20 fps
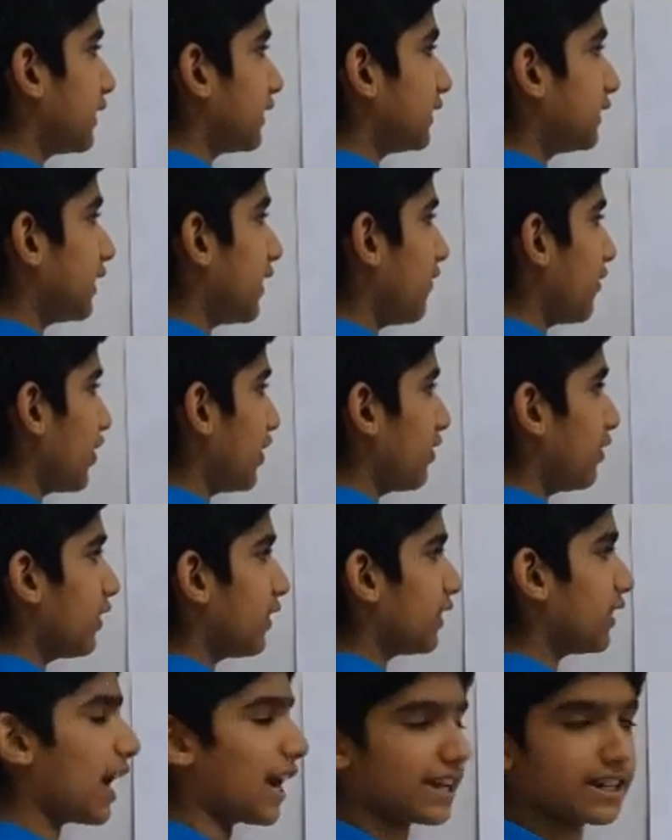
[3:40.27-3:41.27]
7,
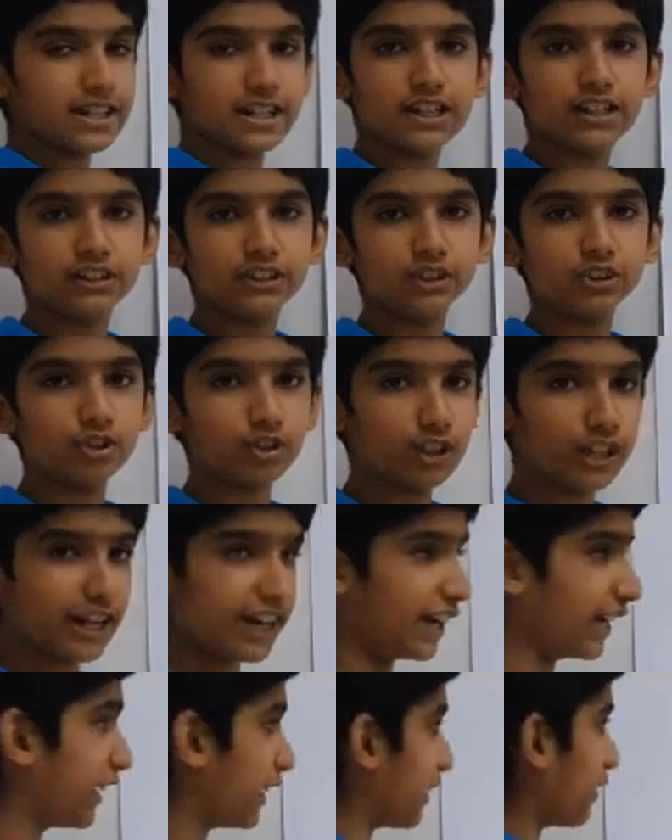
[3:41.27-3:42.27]
9. So
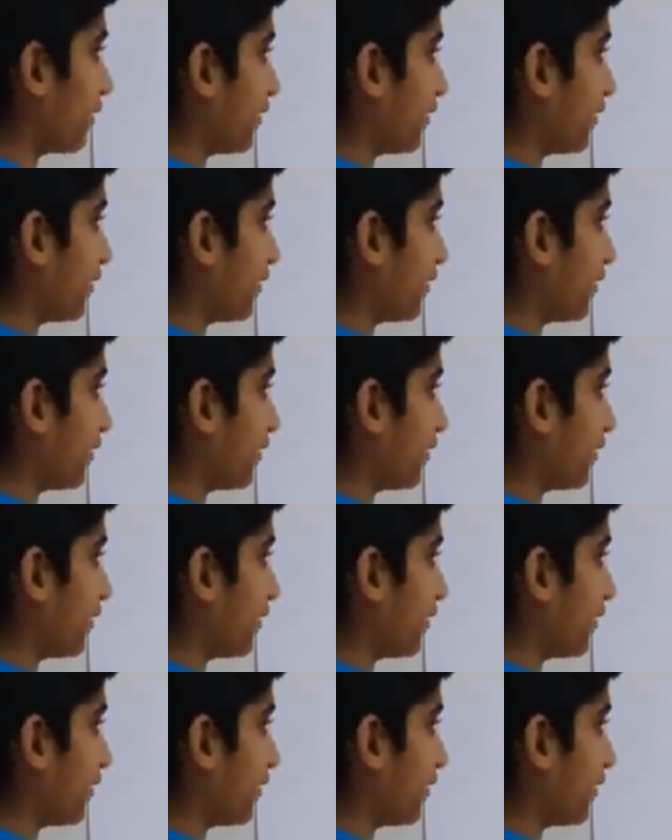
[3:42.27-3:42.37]
8.